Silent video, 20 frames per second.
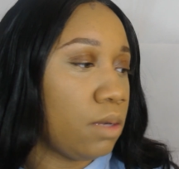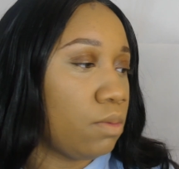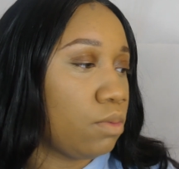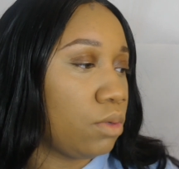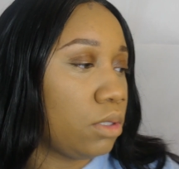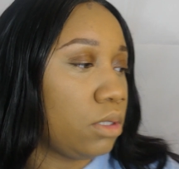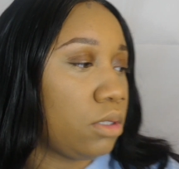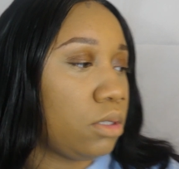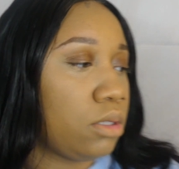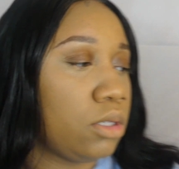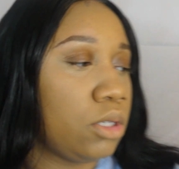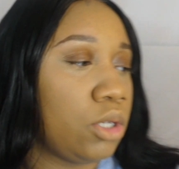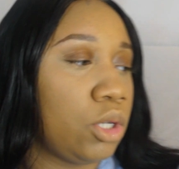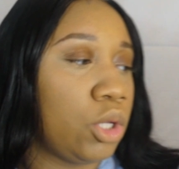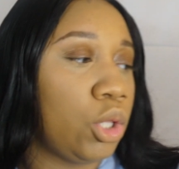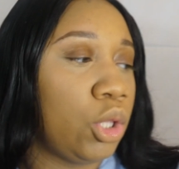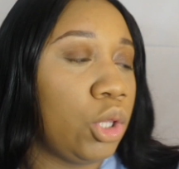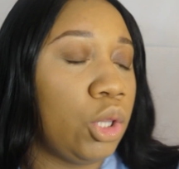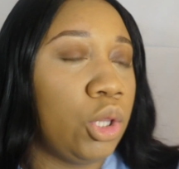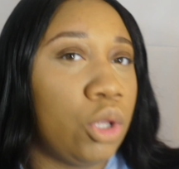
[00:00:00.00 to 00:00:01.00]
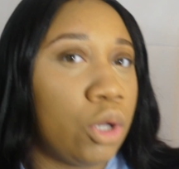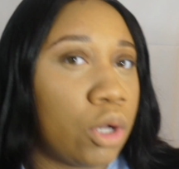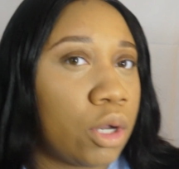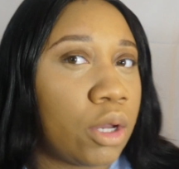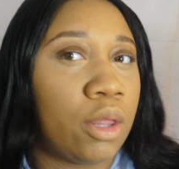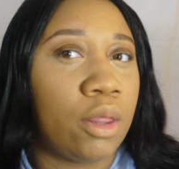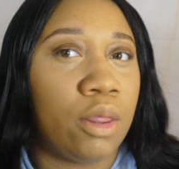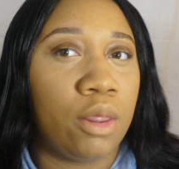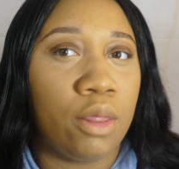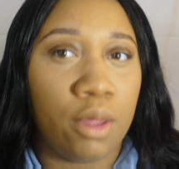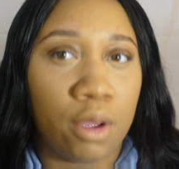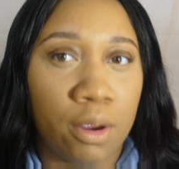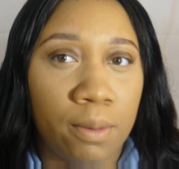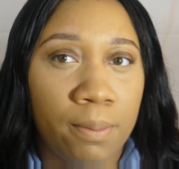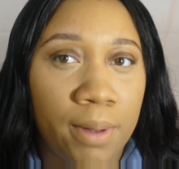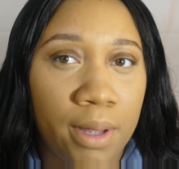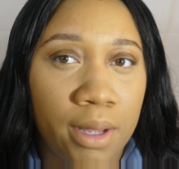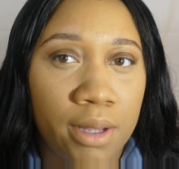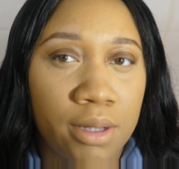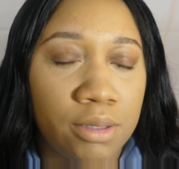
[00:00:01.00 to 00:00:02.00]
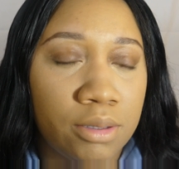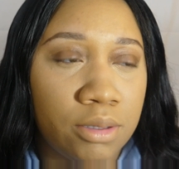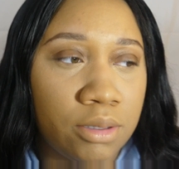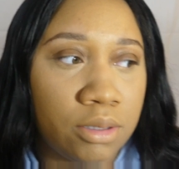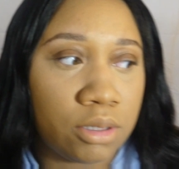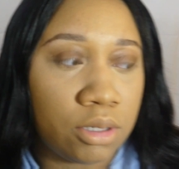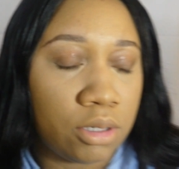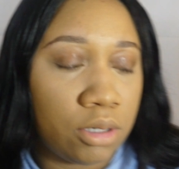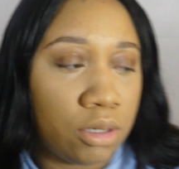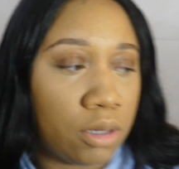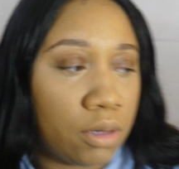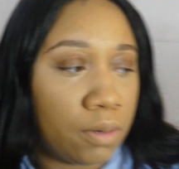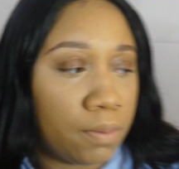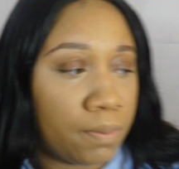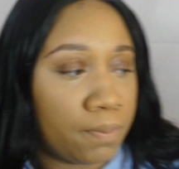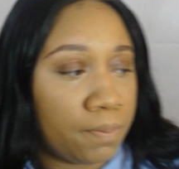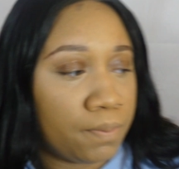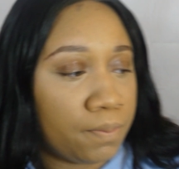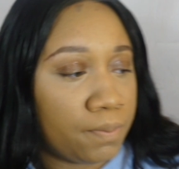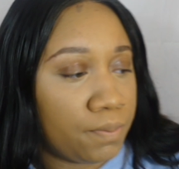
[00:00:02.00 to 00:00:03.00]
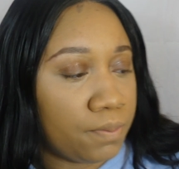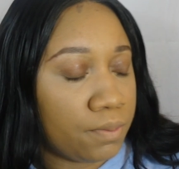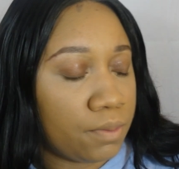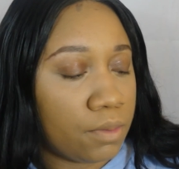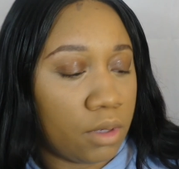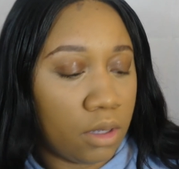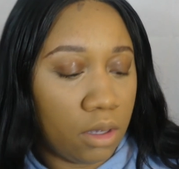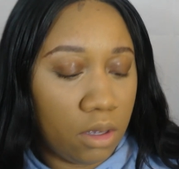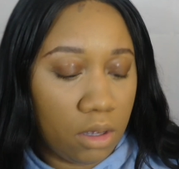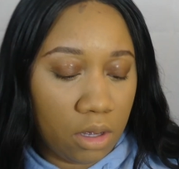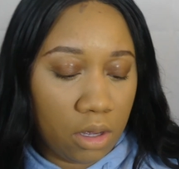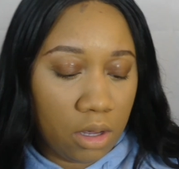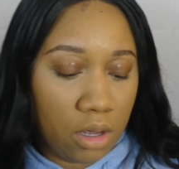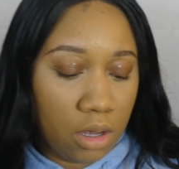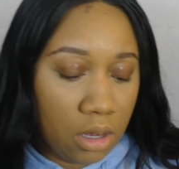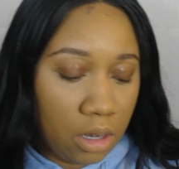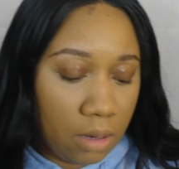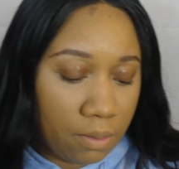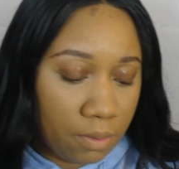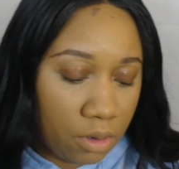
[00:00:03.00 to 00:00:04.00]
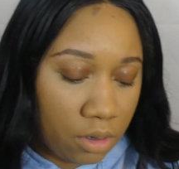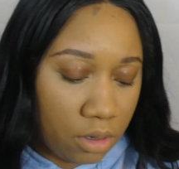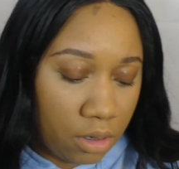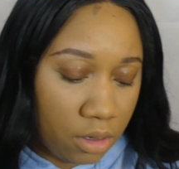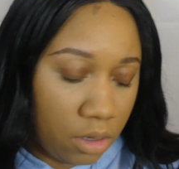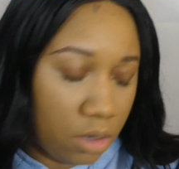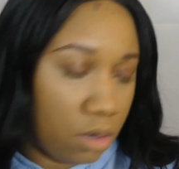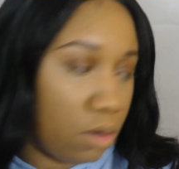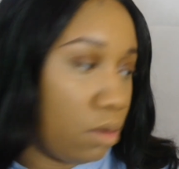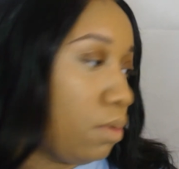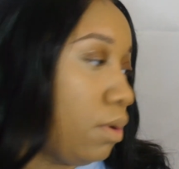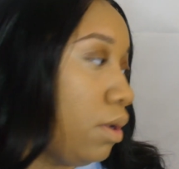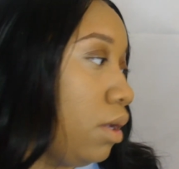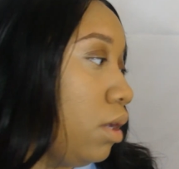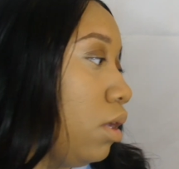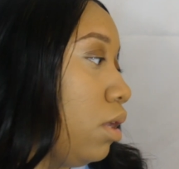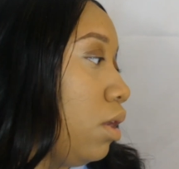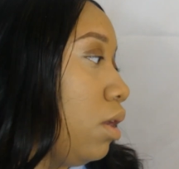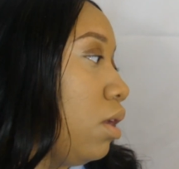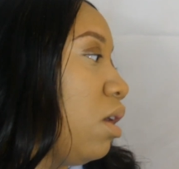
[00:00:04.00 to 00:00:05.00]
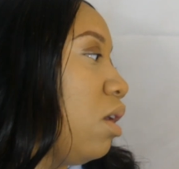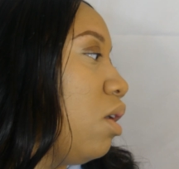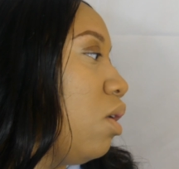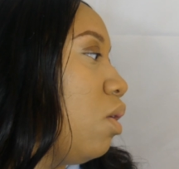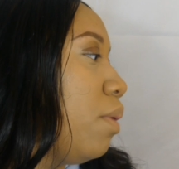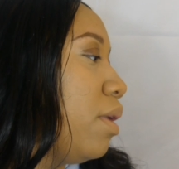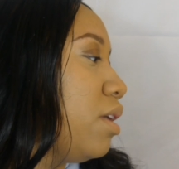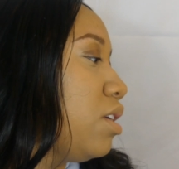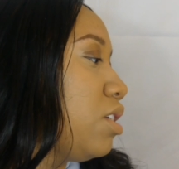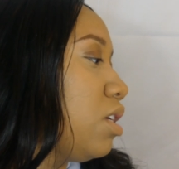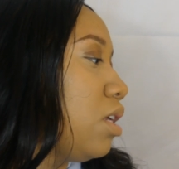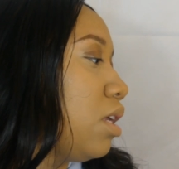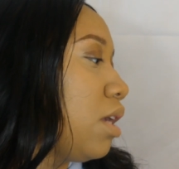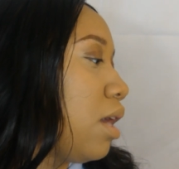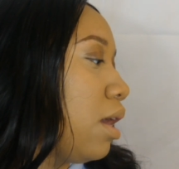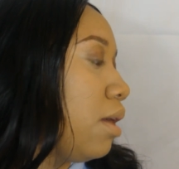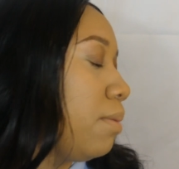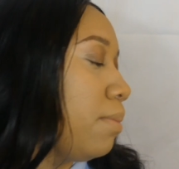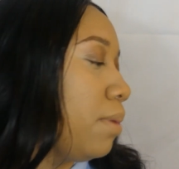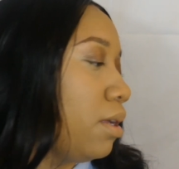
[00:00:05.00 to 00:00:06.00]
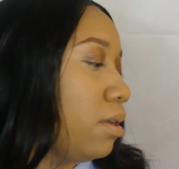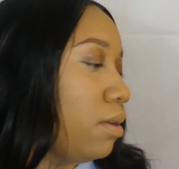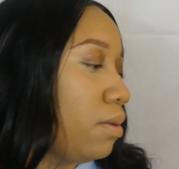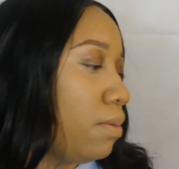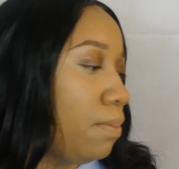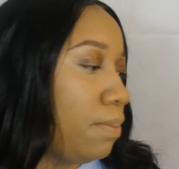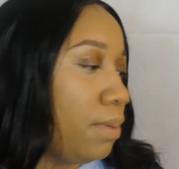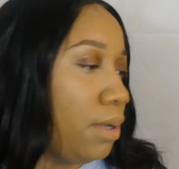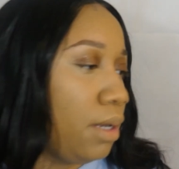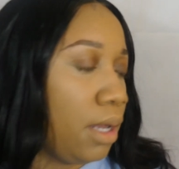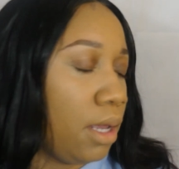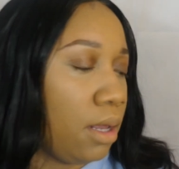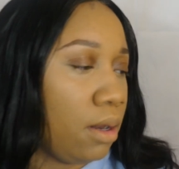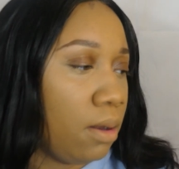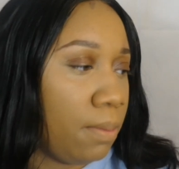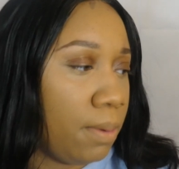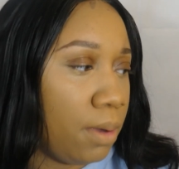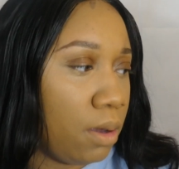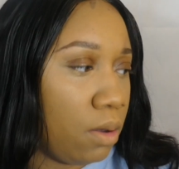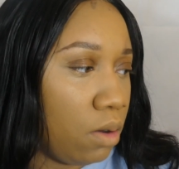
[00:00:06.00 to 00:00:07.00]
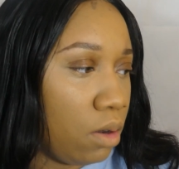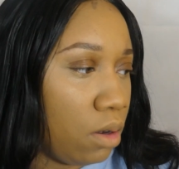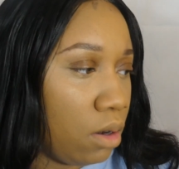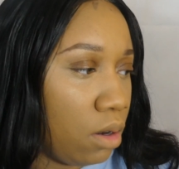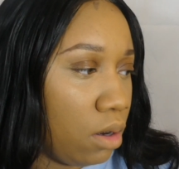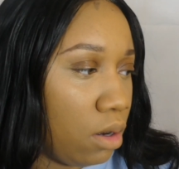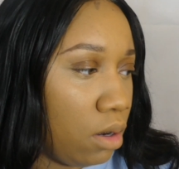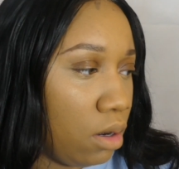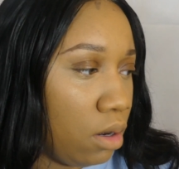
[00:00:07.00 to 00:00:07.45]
wants to look their best, you know? I'm gonna go in, oh, I should have got my banana powder.